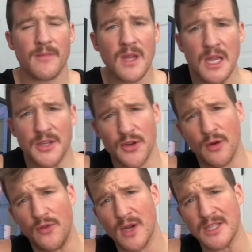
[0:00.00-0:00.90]
And so if
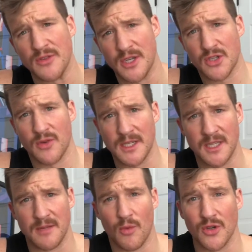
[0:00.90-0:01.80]
you guys are interested in
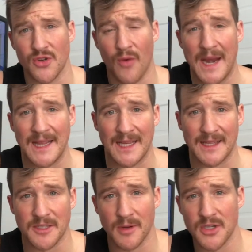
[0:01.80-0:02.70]
more training like this,
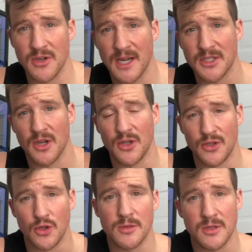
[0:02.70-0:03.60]
make sure you guys do
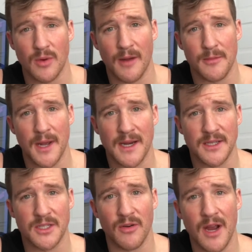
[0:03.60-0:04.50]
subscribe to me on
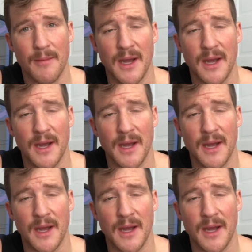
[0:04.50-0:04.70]
Instagram.